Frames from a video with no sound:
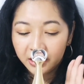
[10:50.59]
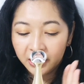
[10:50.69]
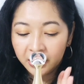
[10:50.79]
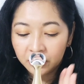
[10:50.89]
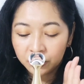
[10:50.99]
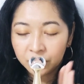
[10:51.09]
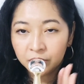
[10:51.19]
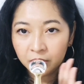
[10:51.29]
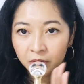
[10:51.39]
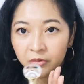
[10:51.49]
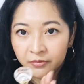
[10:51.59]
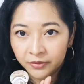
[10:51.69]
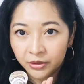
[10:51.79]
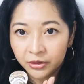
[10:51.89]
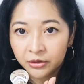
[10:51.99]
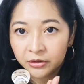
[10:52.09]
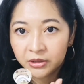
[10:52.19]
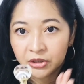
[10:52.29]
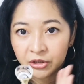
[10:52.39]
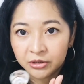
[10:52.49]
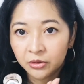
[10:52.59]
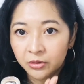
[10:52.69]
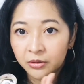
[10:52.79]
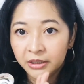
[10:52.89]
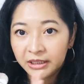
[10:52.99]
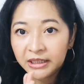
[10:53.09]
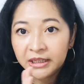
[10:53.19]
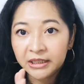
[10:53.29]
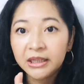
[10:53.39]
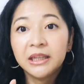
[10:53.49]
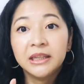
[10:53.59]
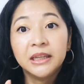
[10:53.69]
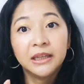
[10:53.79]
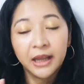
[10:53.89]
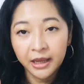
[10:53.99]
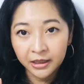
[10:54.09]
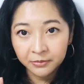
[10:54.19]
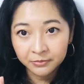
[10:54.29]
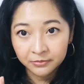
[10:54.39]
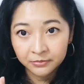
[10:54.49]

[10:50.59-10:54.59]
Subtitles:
it took over the J'adore EDT name